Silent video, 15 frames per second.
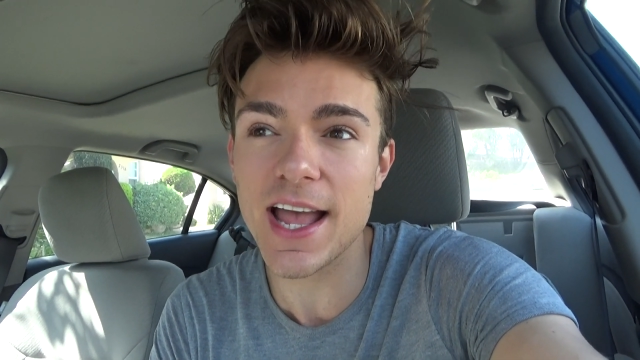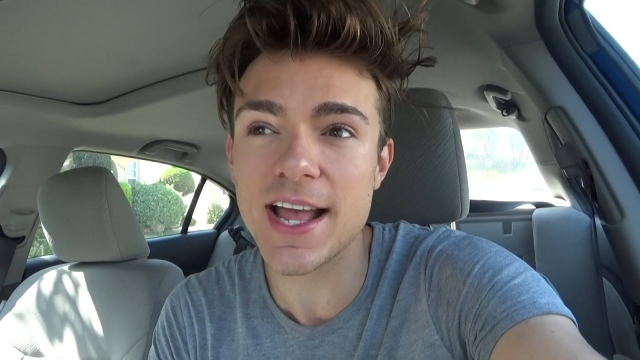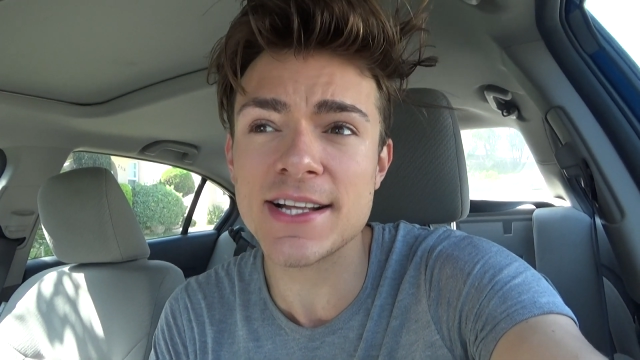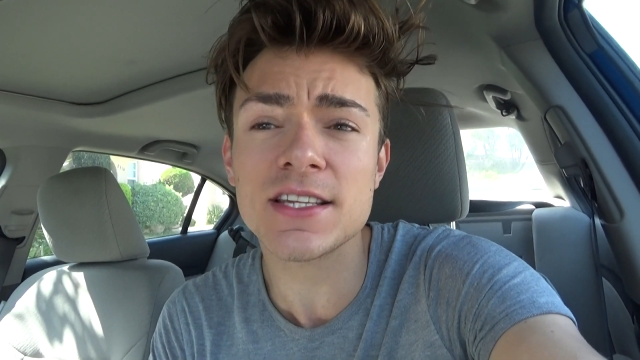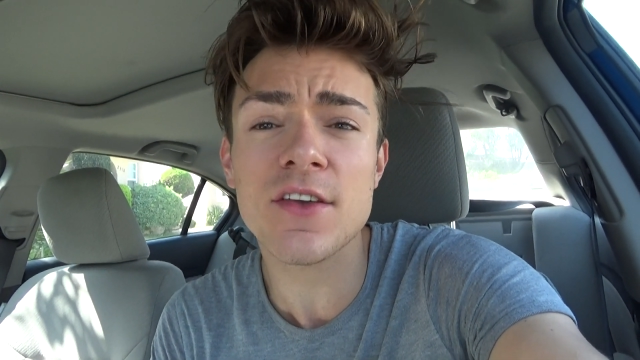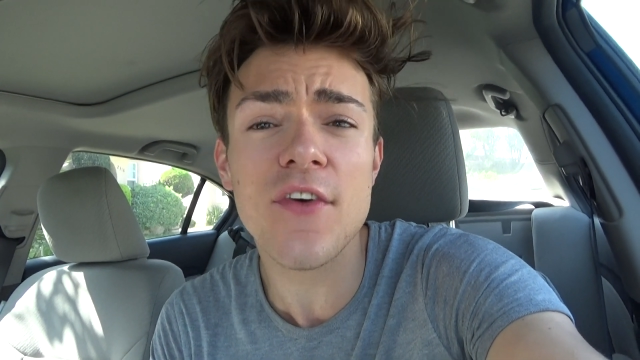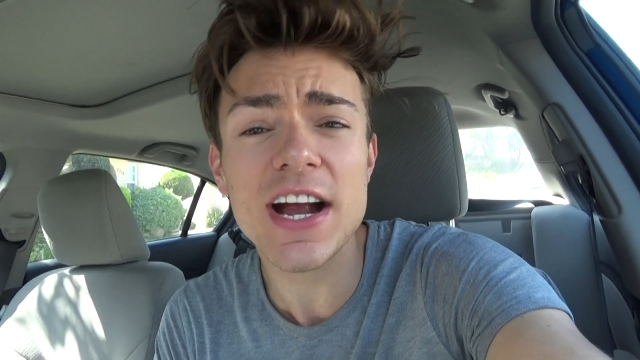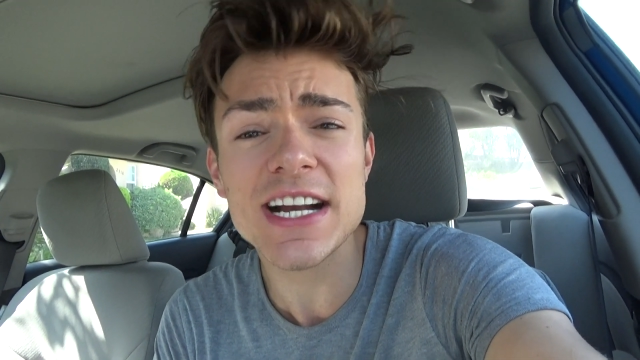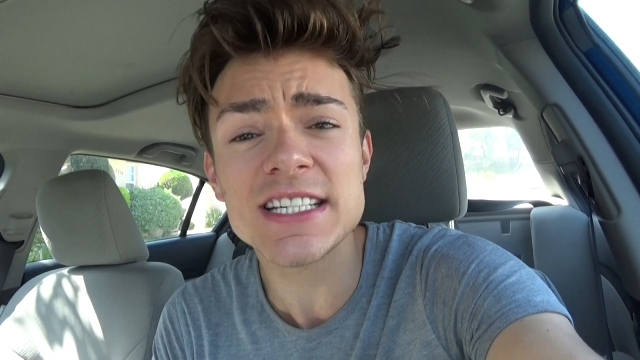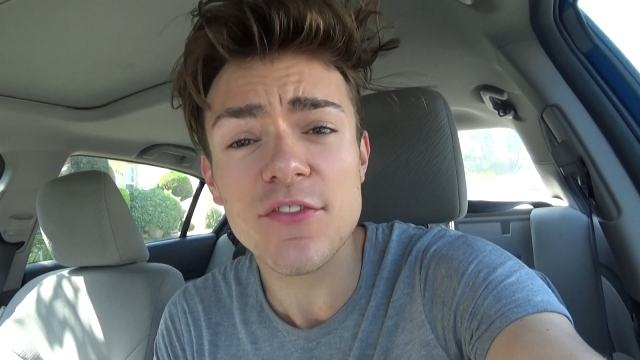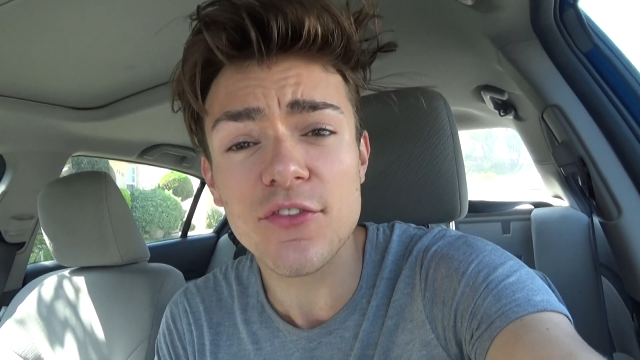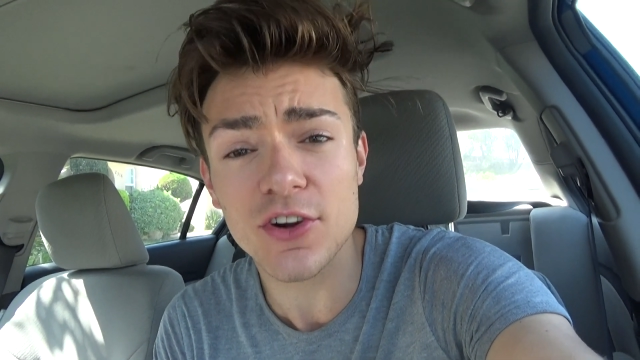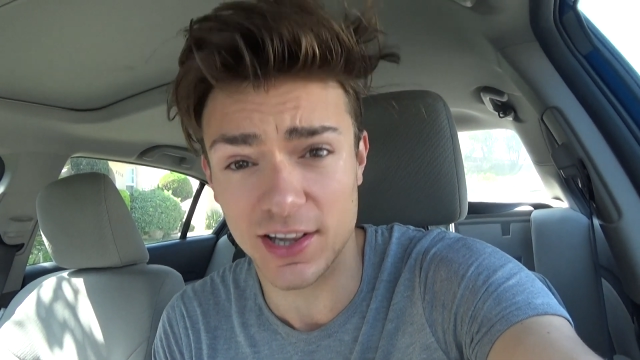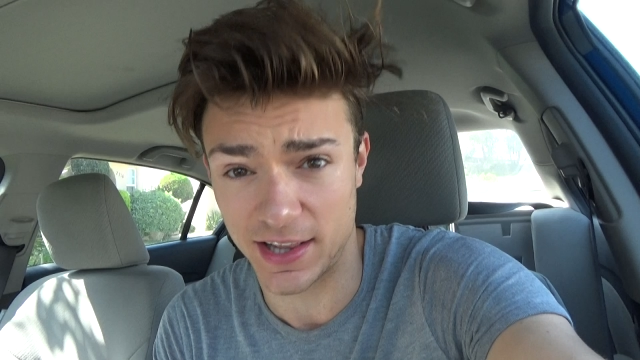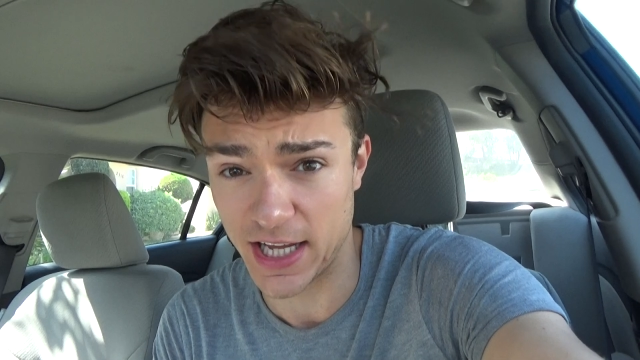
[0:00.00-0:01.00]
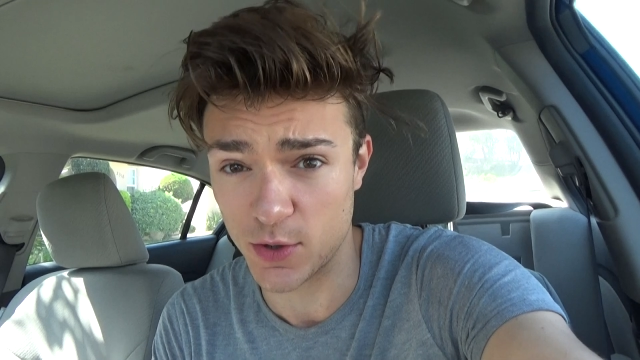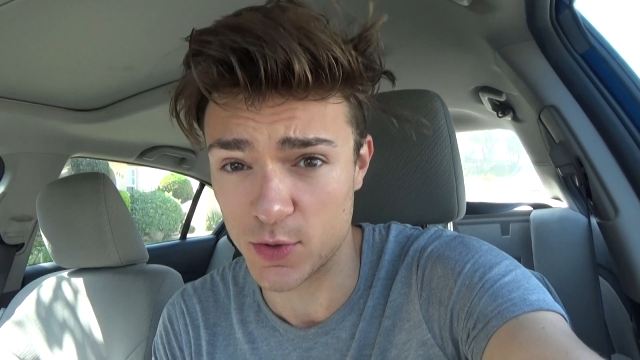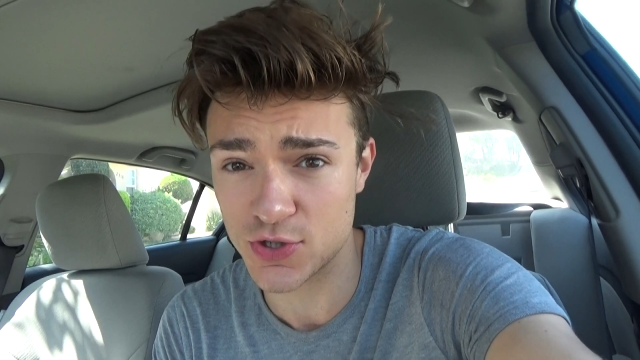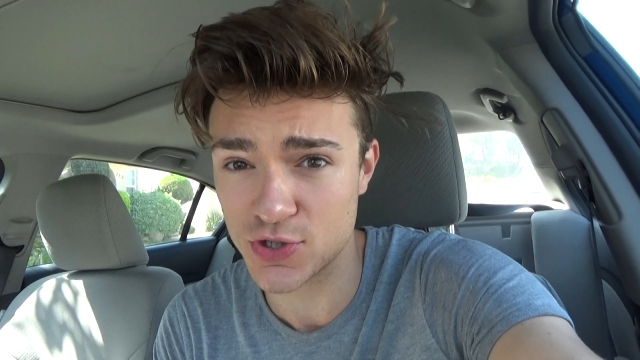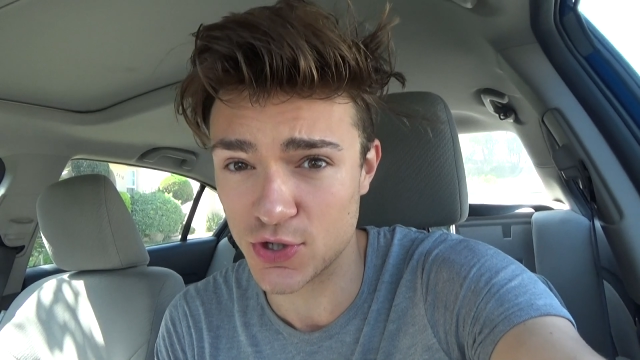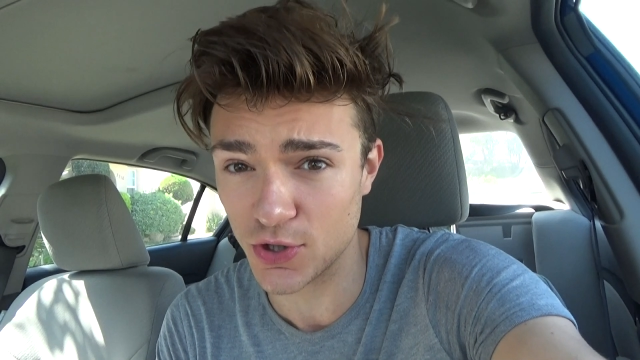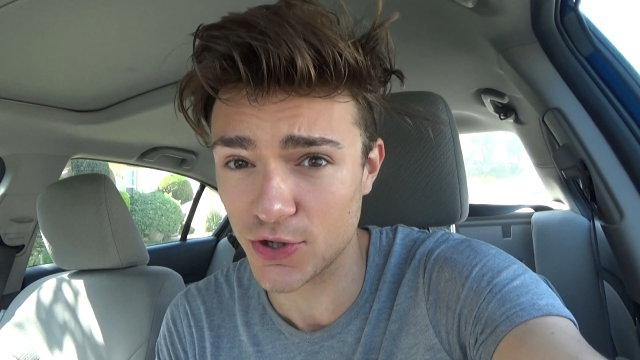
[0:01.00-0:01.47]
it's a very difficult
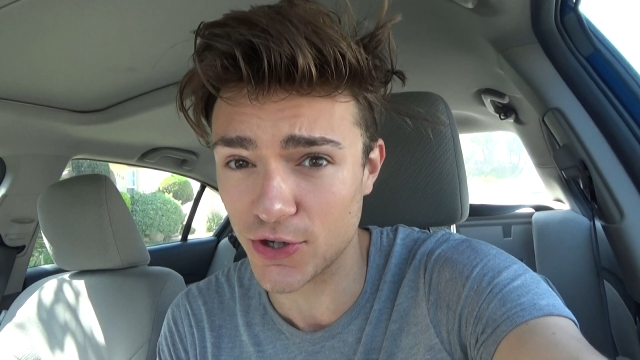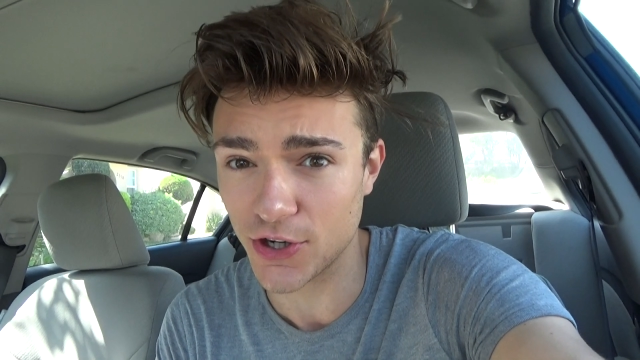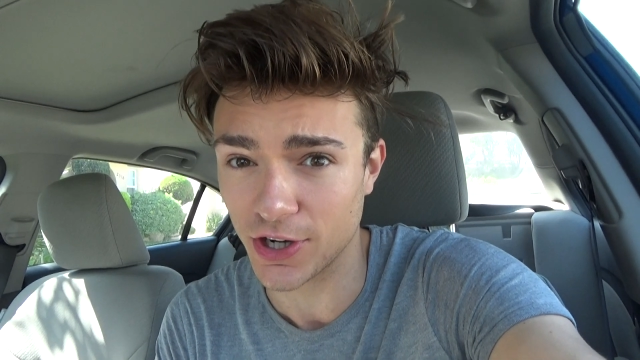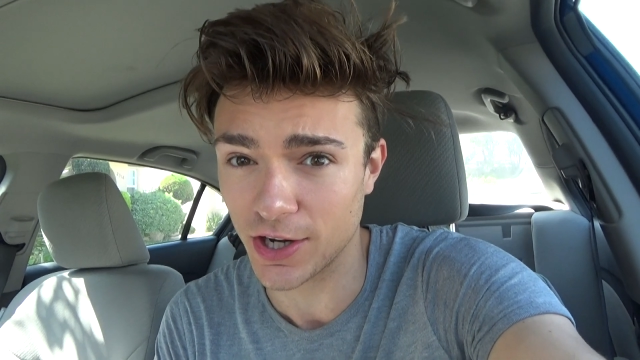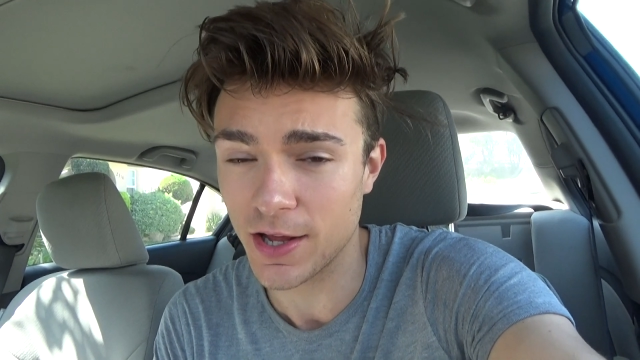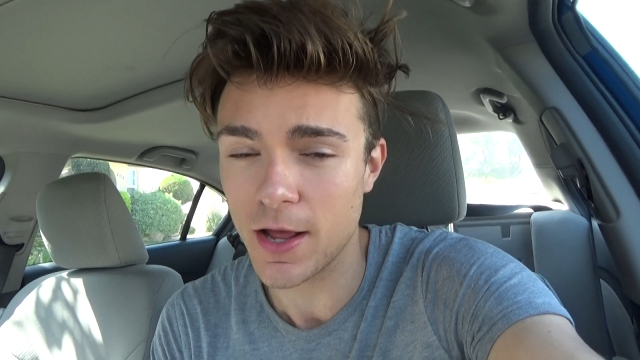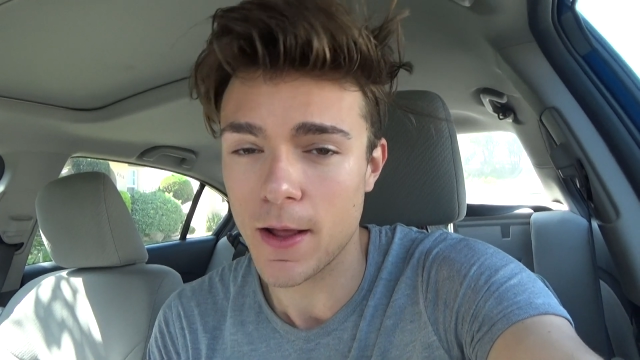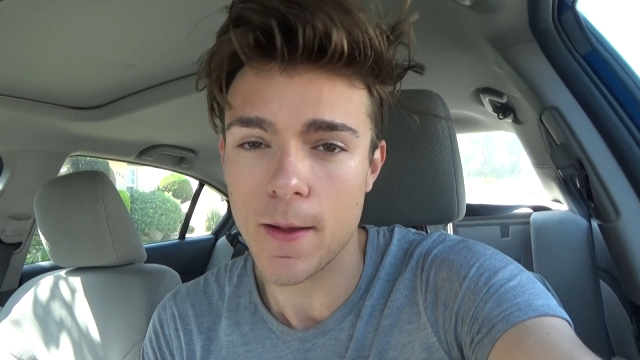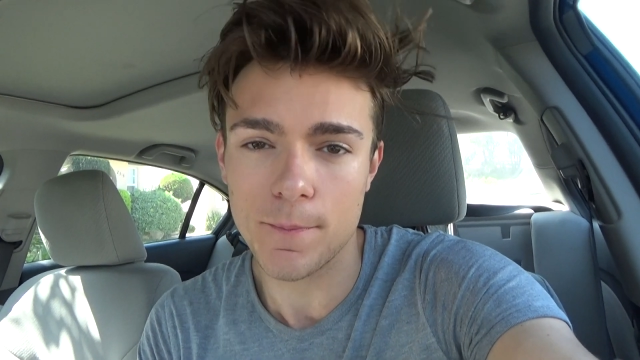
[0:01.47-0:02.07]
language to learn.